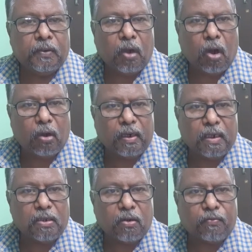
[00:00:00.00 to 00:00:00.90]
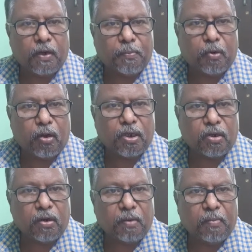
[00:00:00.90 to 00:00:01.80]
organs of reproduction
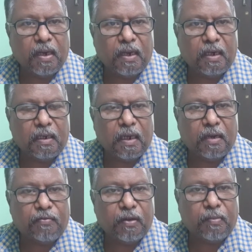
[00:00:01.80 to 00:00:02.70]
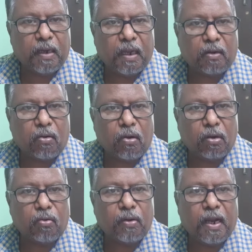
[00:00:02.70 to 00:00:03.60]
in male and female are
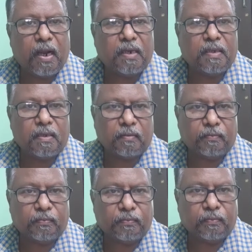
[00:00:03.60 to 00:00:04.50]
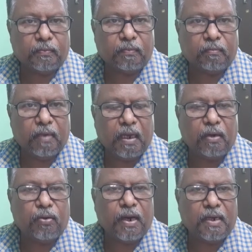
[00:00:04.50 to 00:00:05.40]
called gonads, male
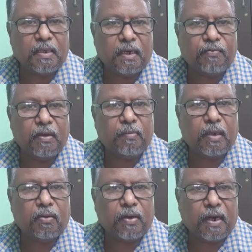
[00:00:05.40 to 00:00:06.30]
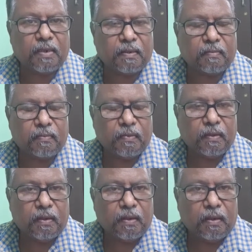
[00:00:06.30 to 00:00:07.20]
gonads and female gonads.
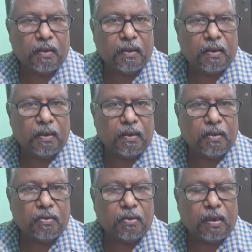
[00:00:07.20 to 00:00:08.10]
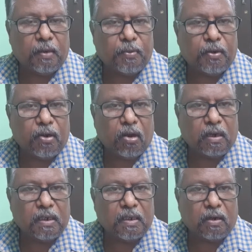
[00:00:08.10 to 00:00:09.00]
So the reproductive
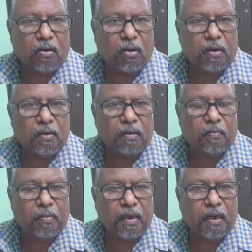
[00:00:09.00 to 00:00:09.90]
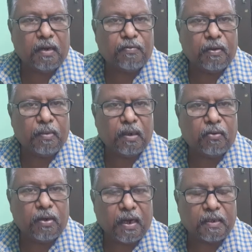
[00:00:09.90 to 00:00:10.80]
organs are called male and female
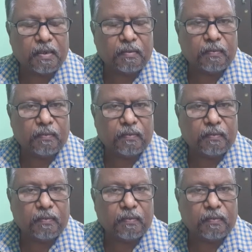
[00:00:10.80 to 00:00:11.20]
gonads.